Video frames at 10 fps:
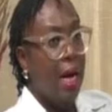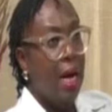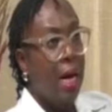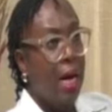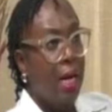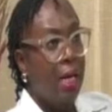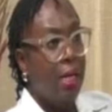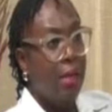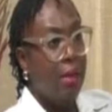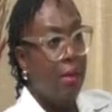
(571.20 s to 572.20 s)

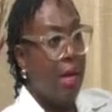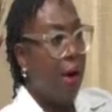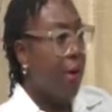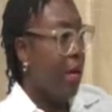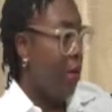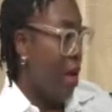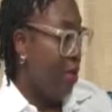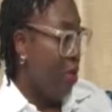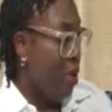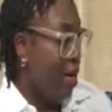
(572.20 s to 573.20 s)
And I was like, okay, we have
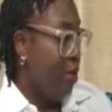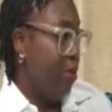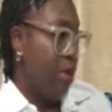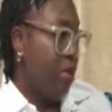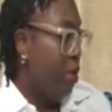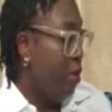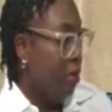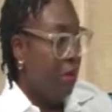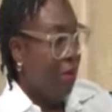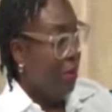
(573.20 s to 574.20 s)
to wait. We don't
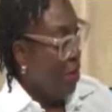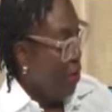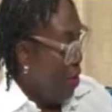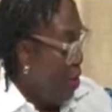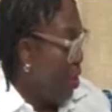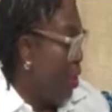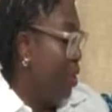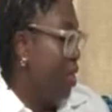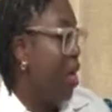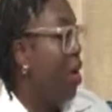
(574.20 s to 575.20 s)
know if this is going to
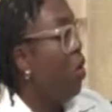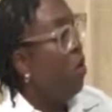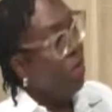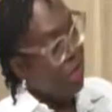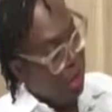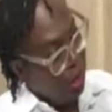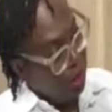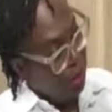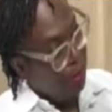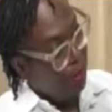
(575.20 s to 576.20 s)
stay or it's going
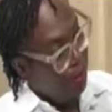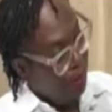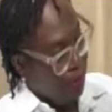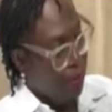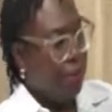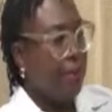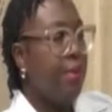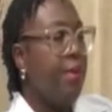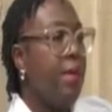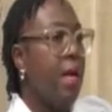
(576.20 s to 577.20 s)
to,
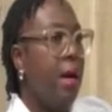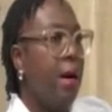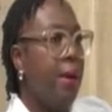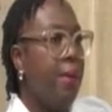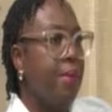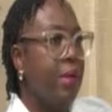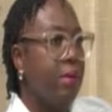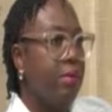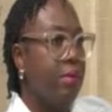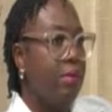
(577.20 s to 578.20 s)

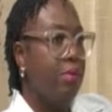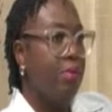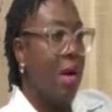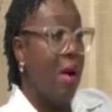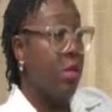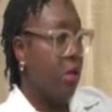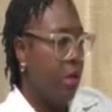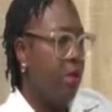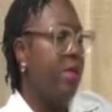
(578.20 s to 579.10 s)
I was going to lose